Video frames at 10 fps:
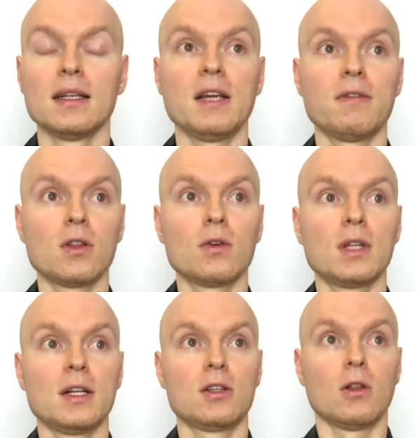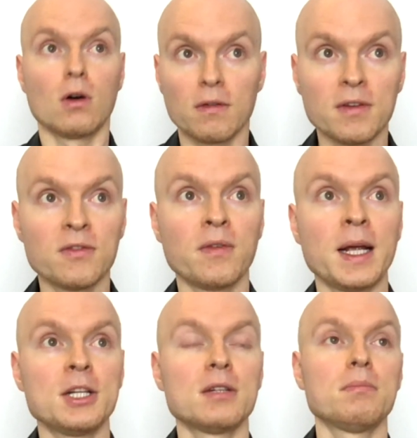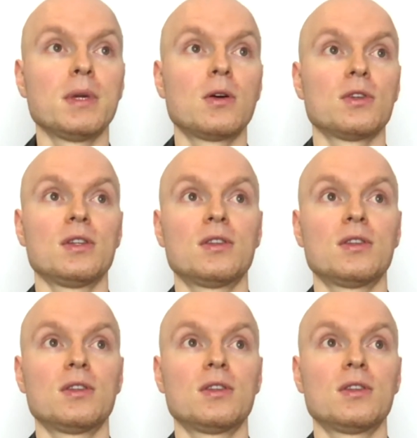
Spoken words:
even though there is a lot of information because